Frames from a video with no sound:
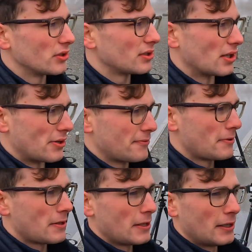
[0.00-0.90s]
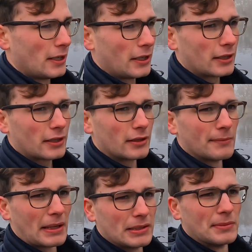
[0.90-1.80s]
so I'm going to
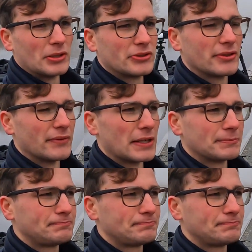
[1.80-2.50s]
make the most of it.